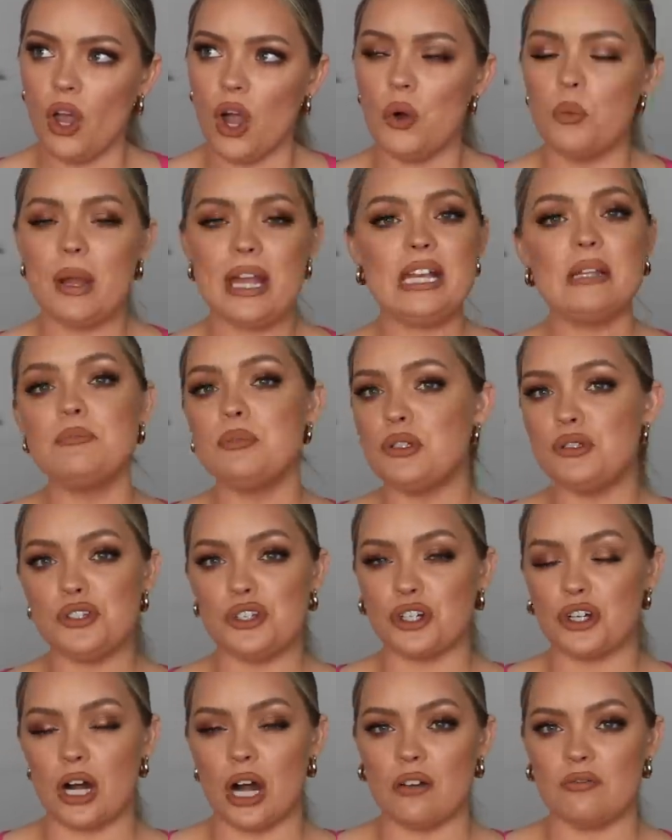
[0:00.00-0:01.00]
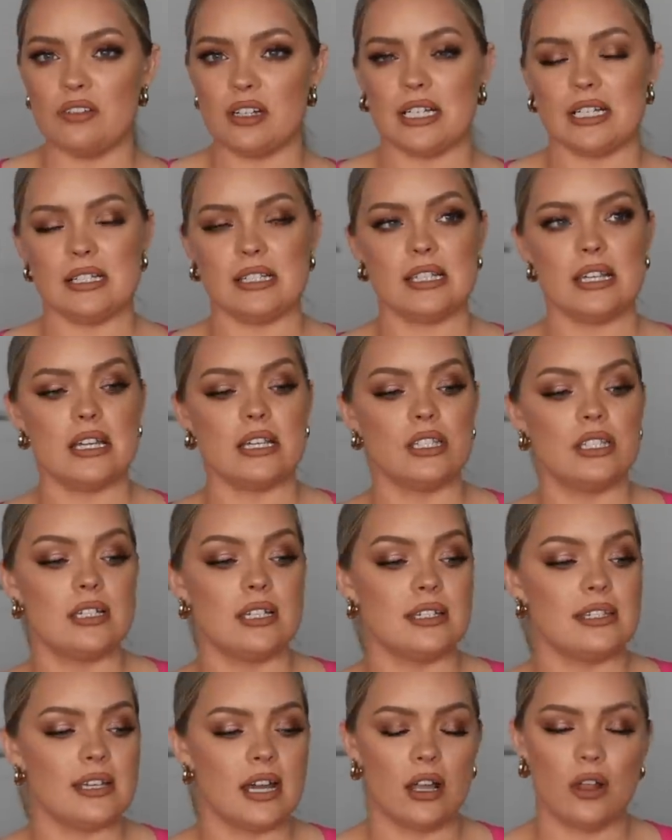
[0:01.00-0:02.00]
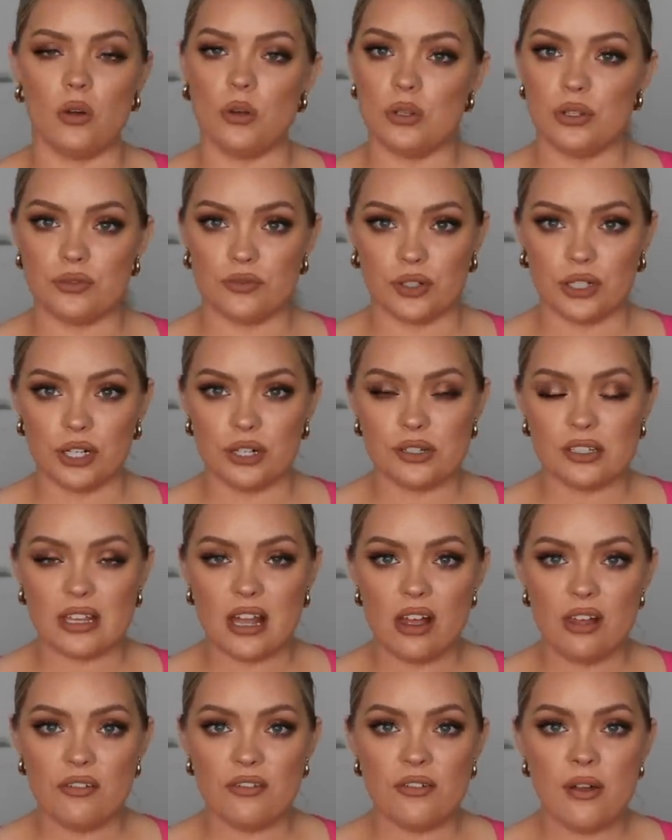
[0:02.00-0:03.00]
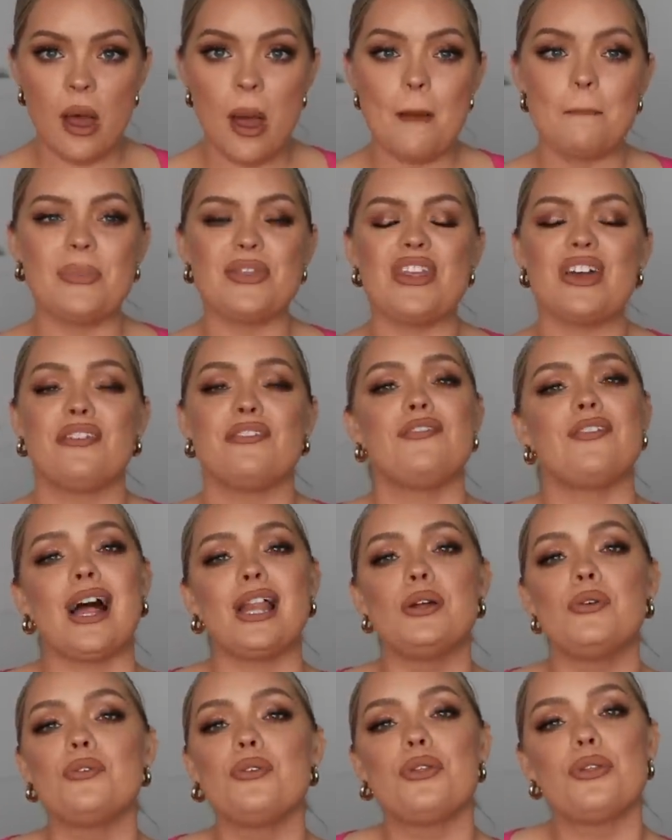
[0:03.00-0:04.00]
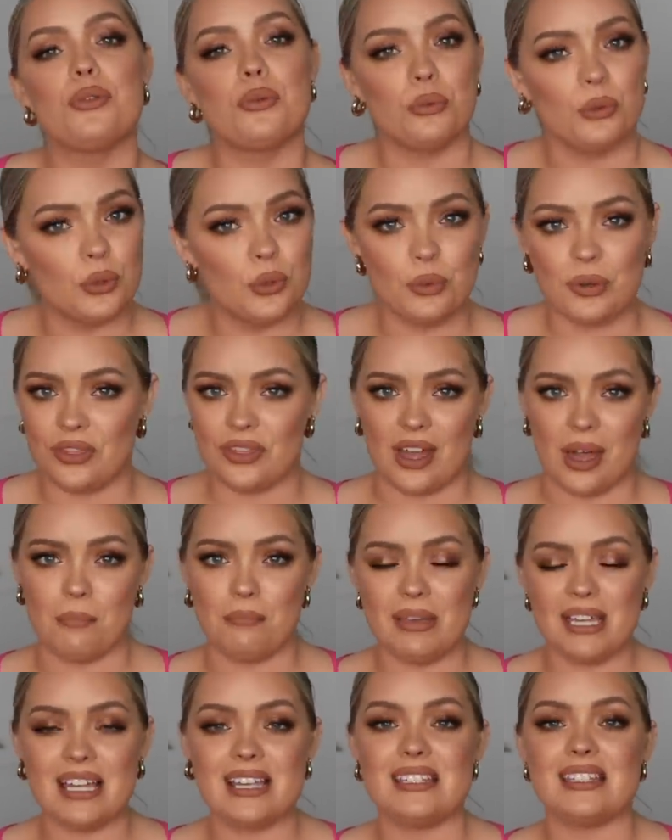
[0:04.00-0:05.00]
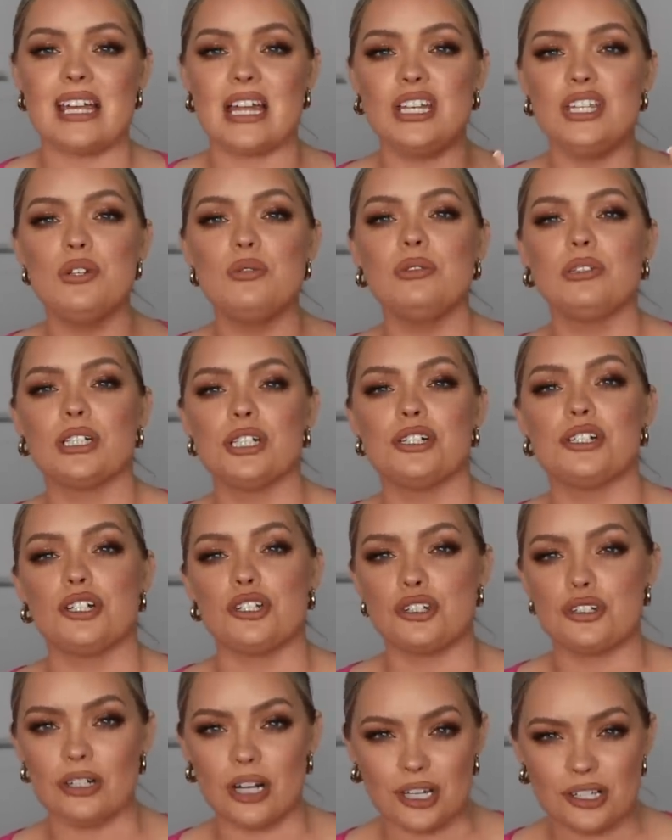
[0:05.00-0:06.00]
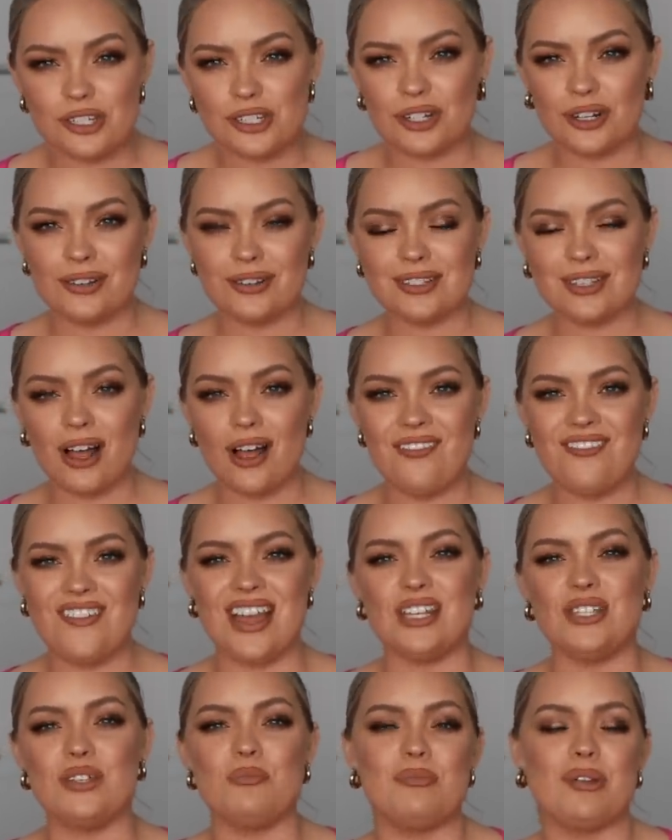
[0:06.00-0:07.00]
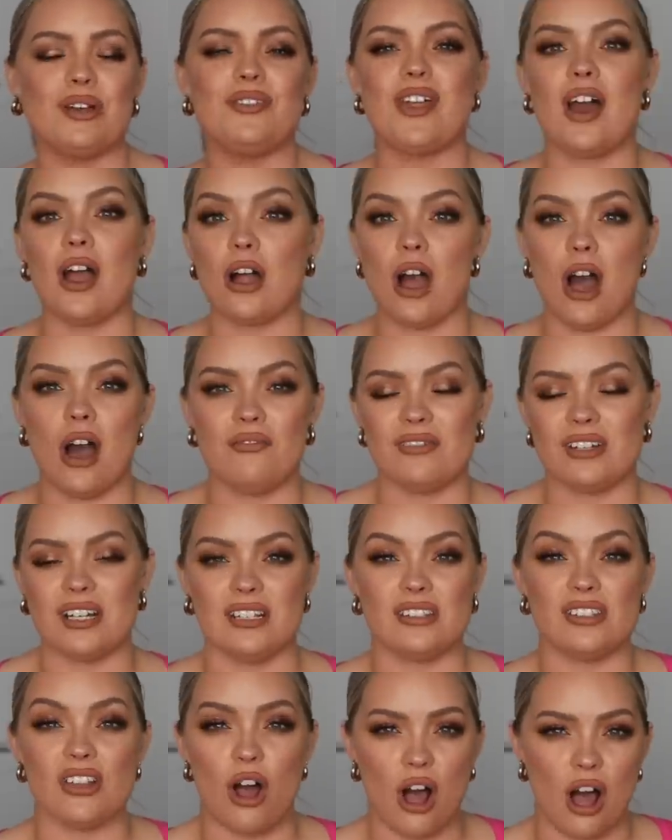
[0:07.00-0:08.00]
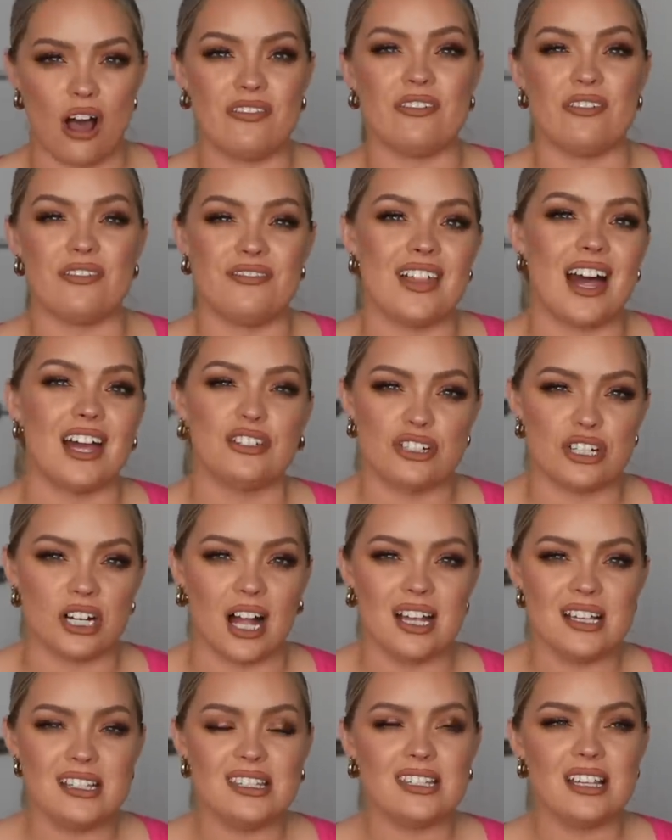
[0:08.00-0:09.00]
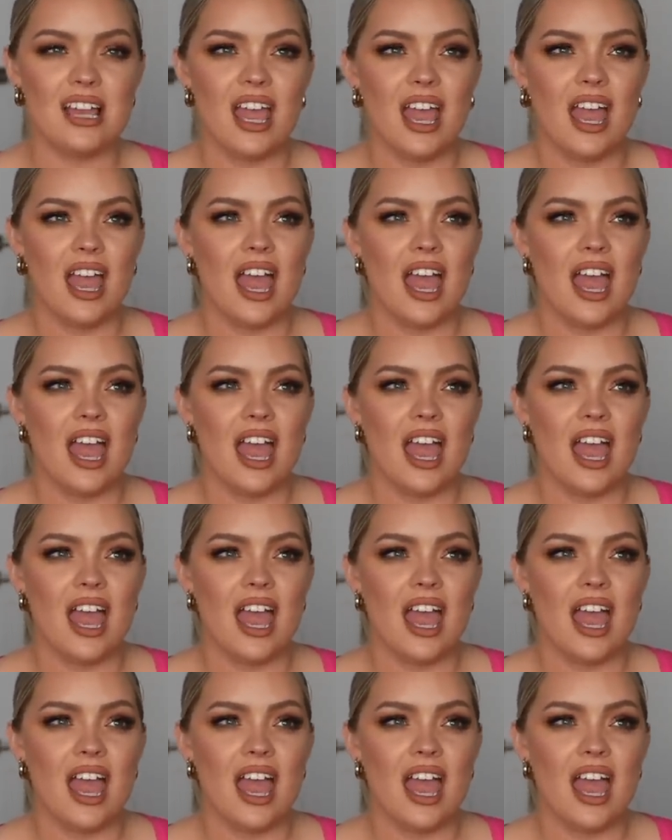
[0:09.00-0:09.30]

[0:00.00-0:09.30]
a way to boost your confidence is to set goals for yourself, but then follow through with them because then you learn to trust yourself and you build that confidence off of that trust.